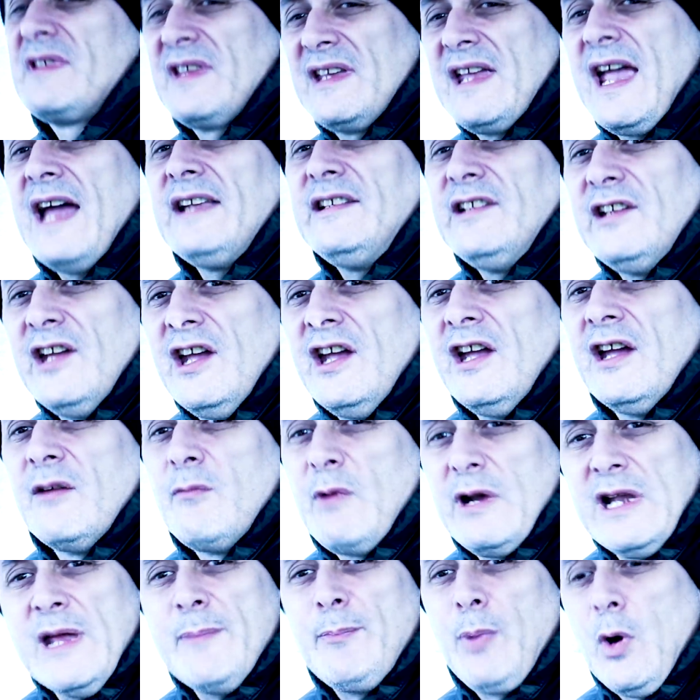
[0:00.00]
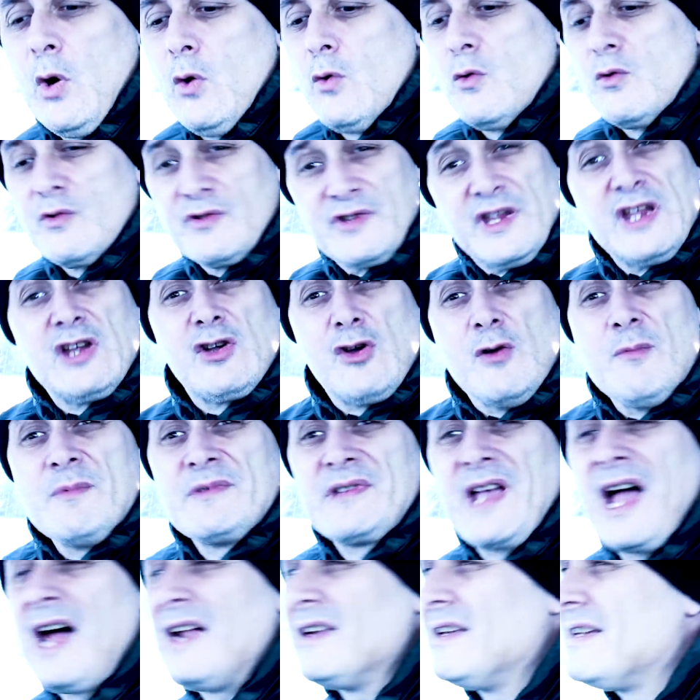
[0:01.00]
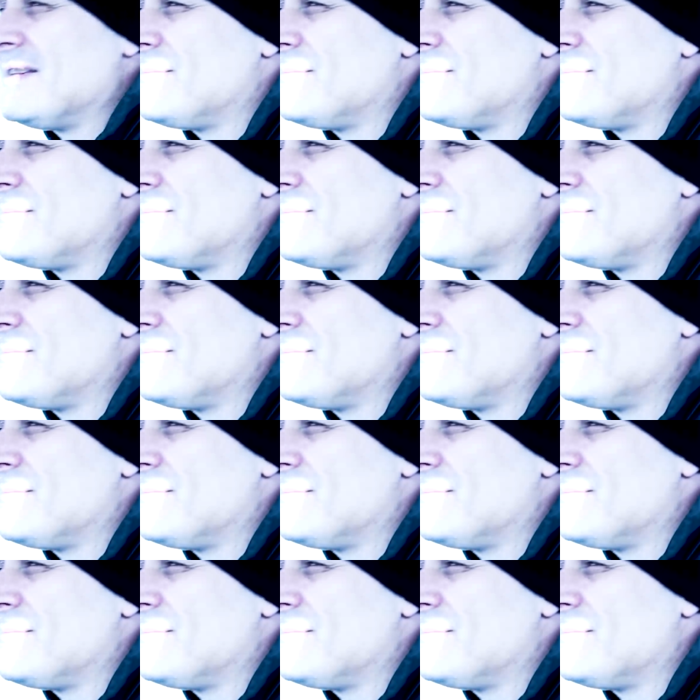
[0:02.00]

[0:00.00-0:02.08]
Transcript: see Eddie Hearn, when he poos, it comes out in